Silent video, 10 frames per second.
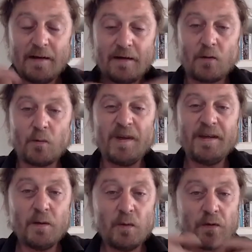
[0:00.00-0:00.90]
So we
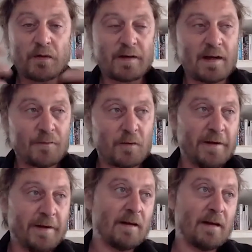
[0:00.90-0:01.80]
use the
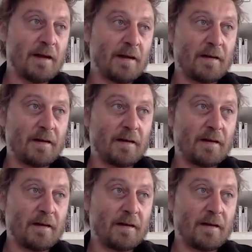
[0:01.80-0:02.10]
scaffolding like